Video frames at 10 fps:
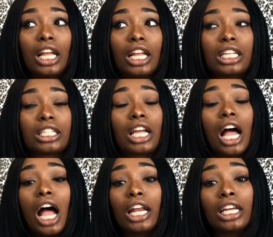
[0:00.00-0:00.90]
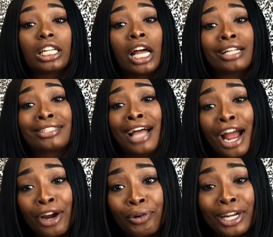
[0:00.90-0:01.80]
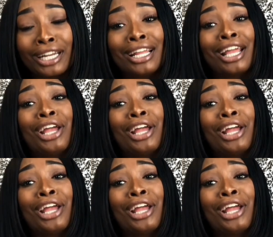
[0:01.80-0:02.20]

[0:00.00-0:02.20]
It's kind of like tiring